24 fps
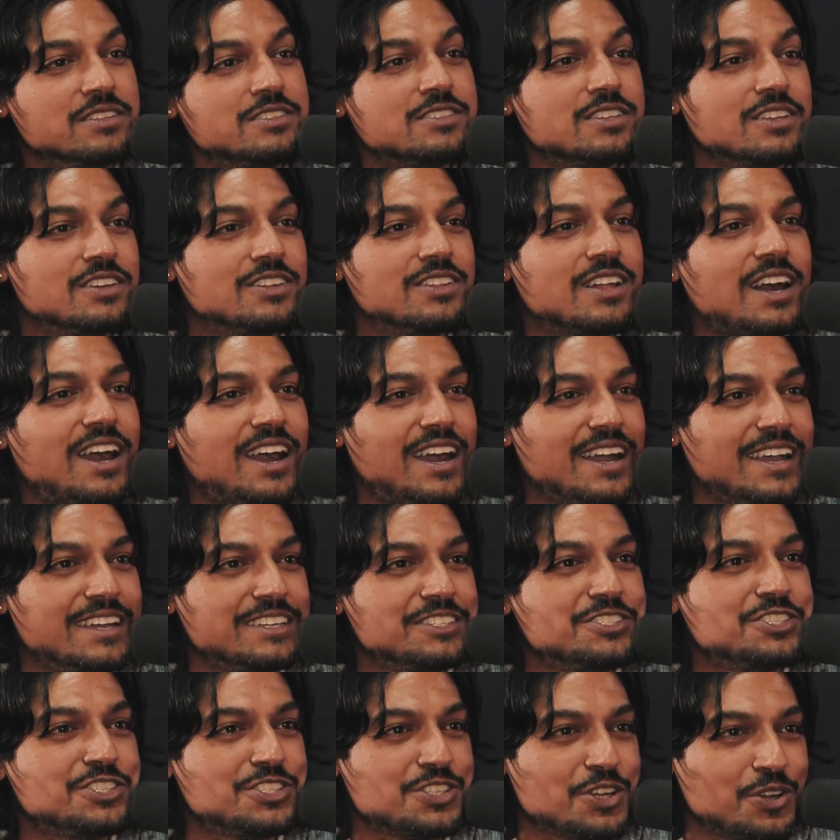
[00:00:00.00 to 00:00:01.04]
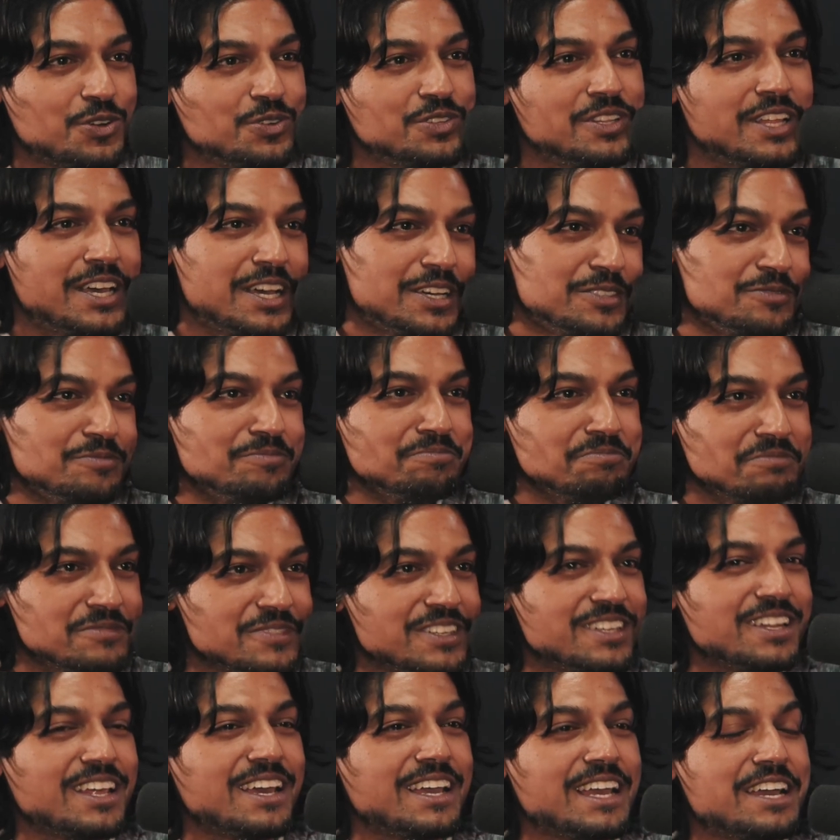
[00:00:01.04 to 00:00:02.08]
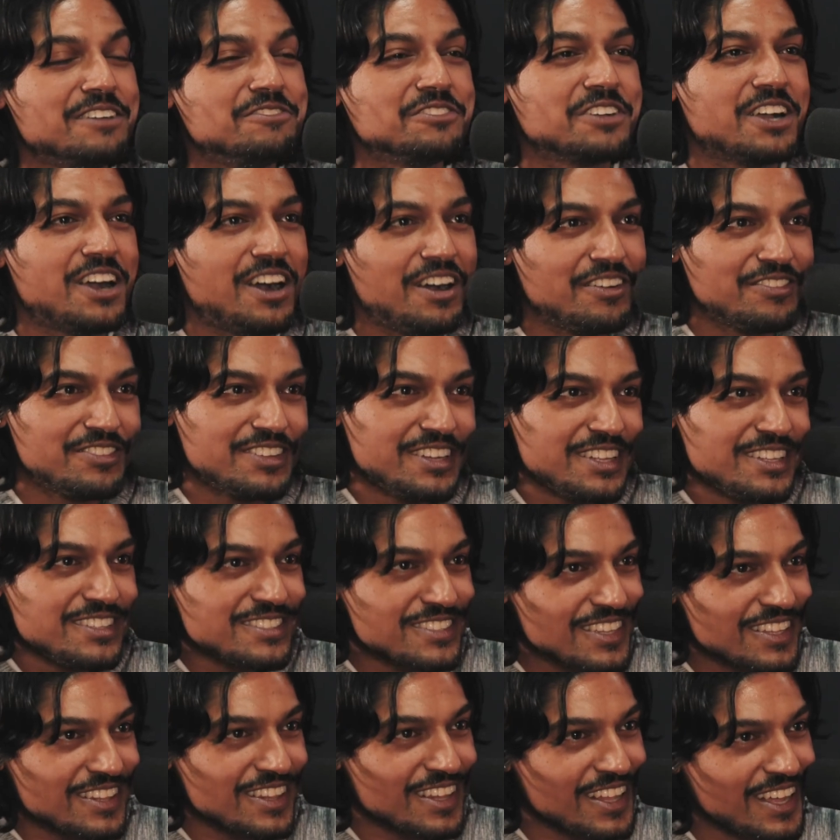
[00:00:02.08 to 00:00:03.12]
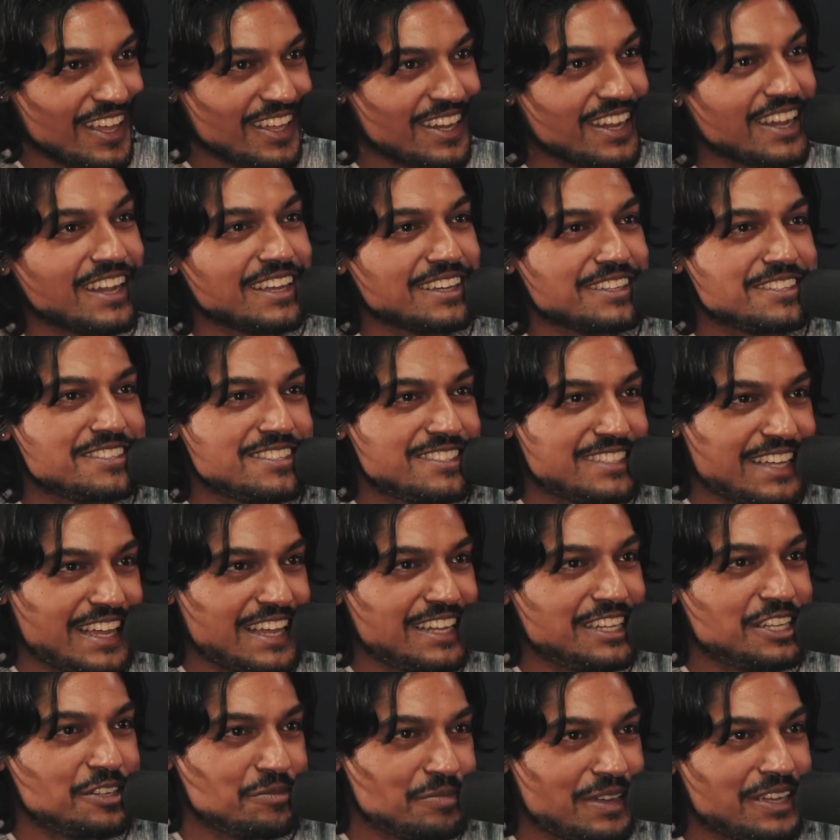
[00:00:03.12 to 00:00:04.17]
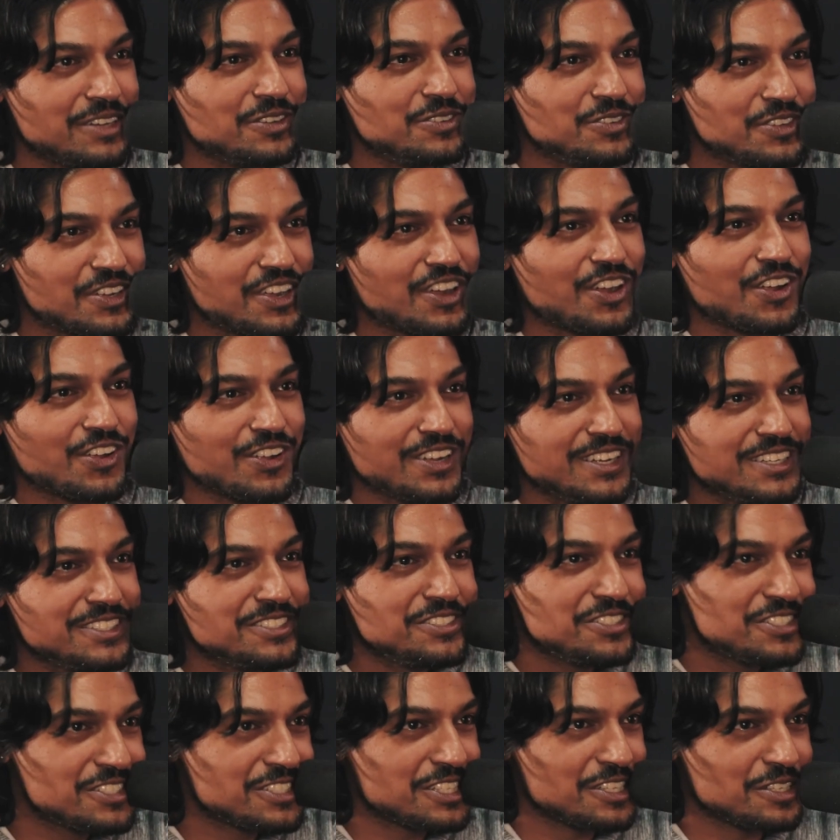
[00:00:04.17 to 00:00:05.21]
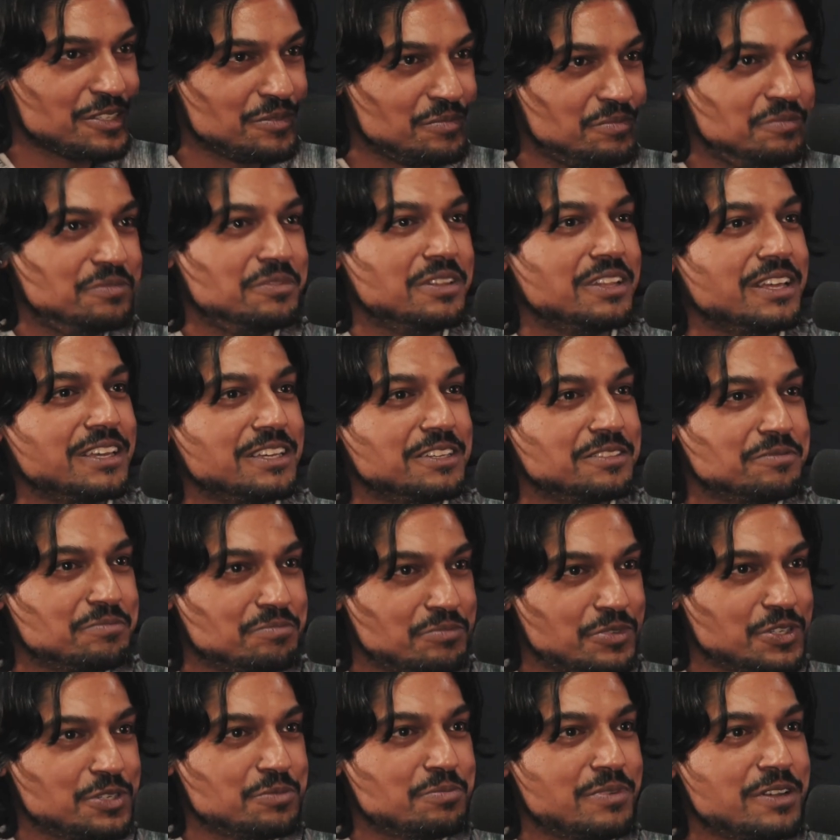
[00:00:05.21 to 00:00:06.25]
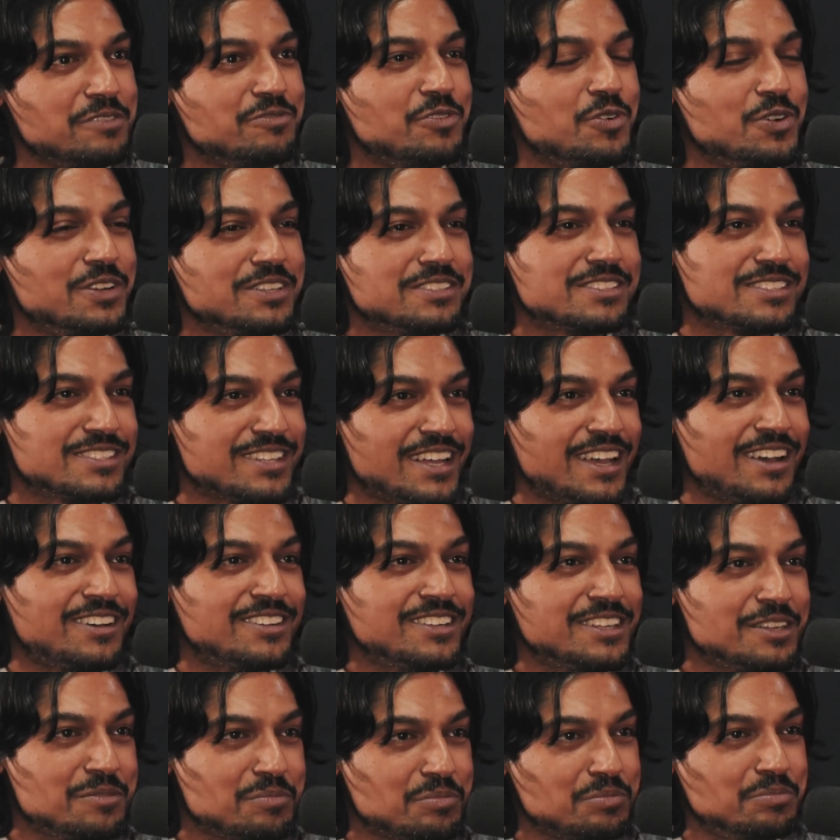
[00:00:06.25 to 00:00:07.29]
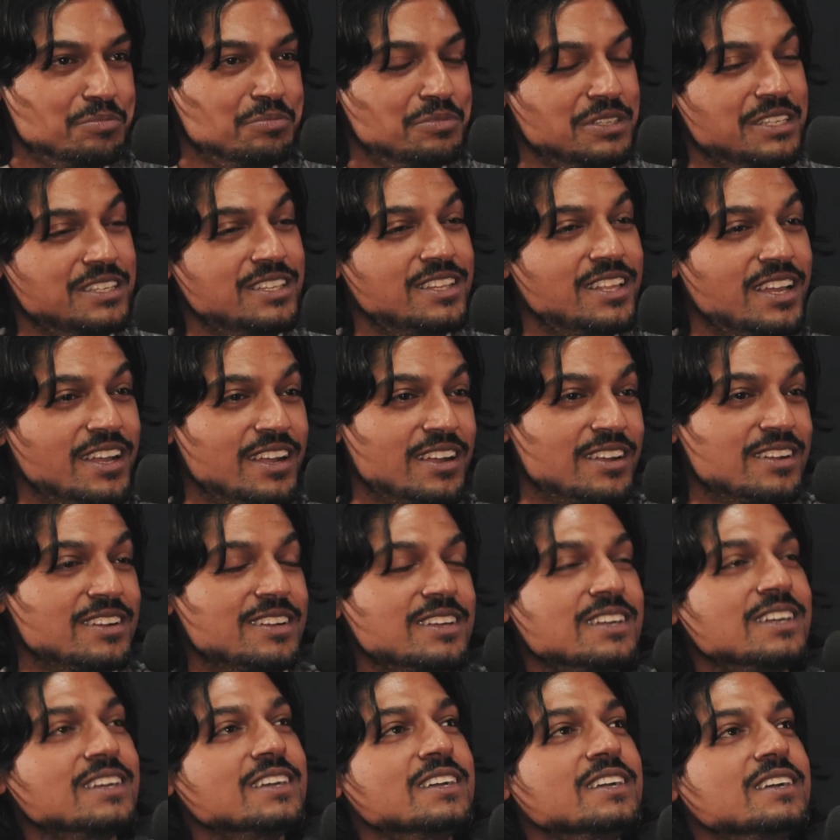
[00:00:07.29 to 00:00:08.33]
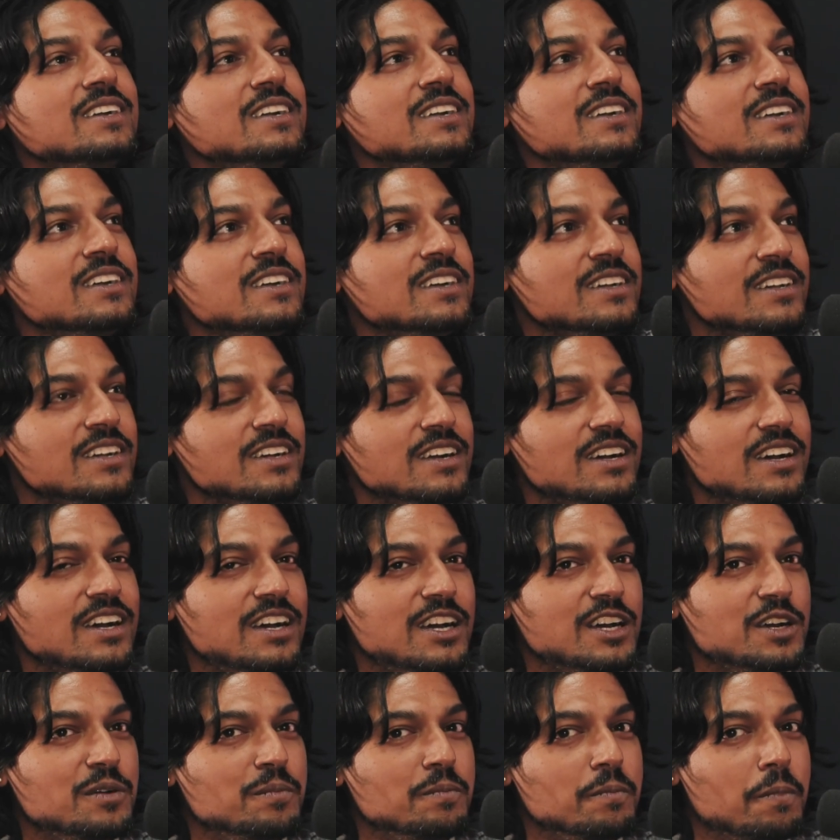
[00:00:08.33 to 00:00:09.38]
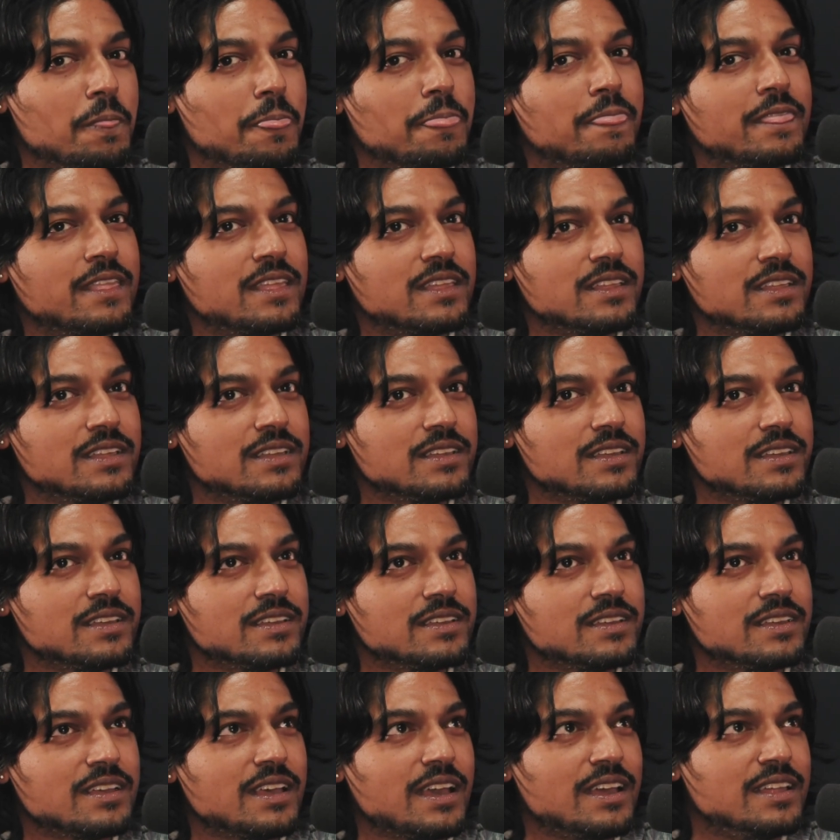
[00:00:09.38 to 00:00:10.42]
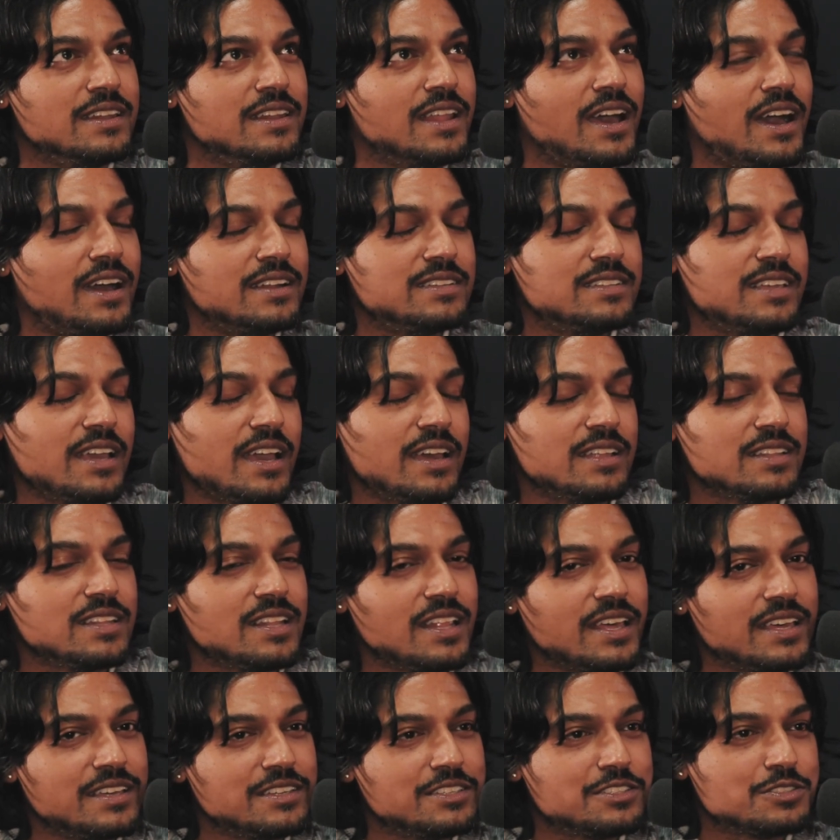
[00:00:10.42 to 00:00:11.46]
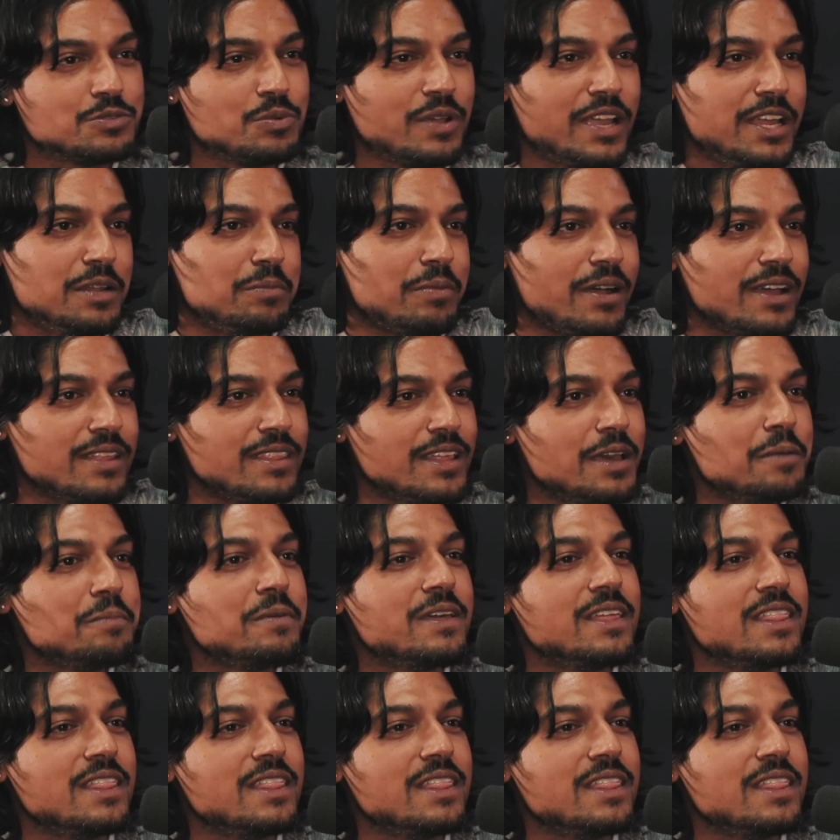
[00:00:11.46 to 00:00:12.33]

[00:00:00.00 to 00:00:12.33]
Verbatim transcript: until I show them and I have confidence in that and sure. I could stand in my own courage and like put my voice down and be there um, and not get like swayed by them,